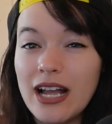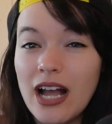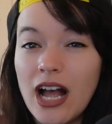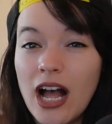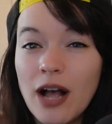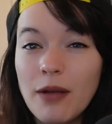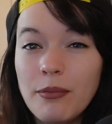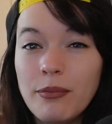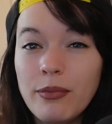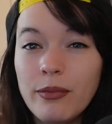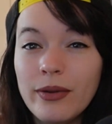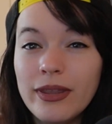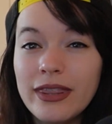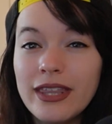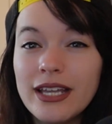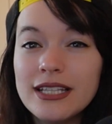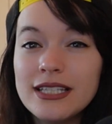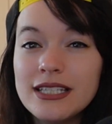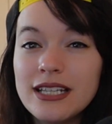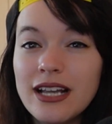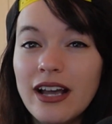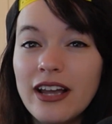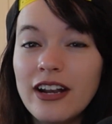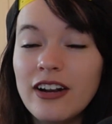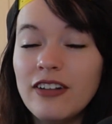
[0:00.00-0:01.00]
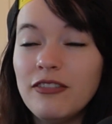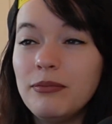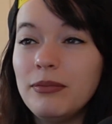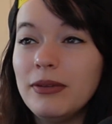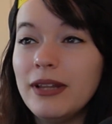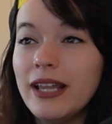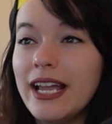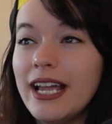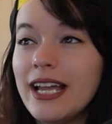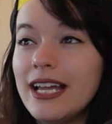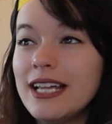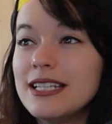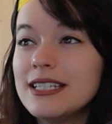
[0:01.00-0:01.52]
up with a ton of
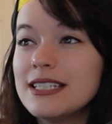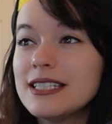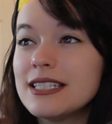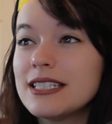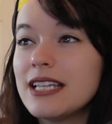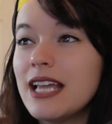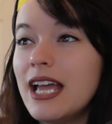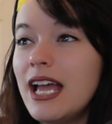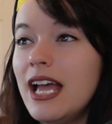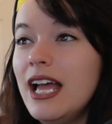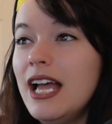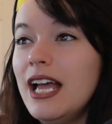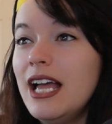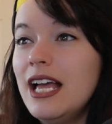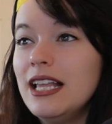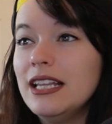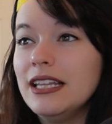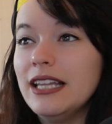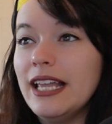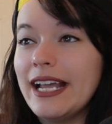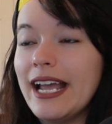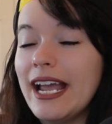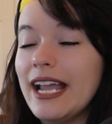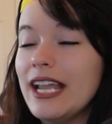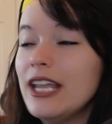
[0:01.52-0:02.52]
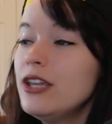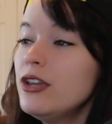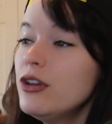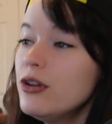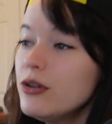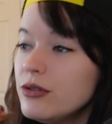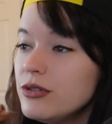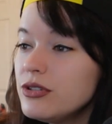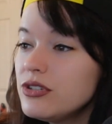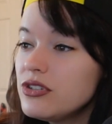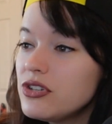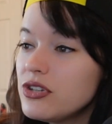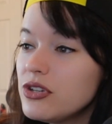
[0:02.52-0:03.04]
plants like I
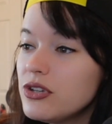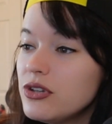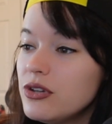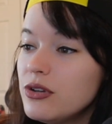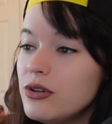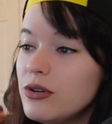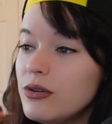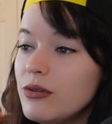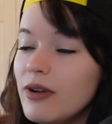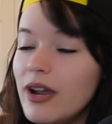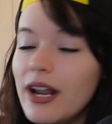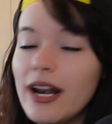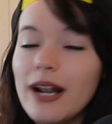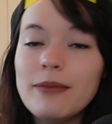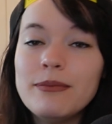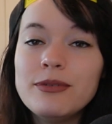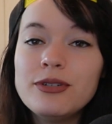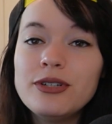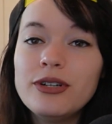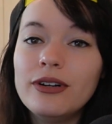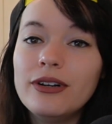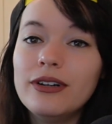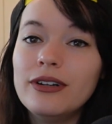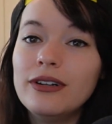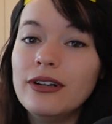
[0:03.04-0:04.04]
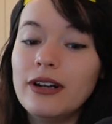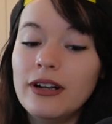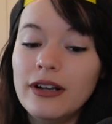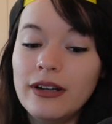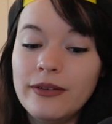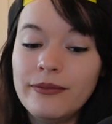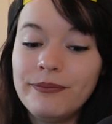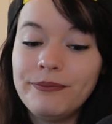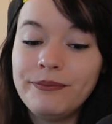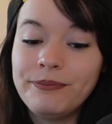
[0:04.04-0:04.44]
used to, and I'm sure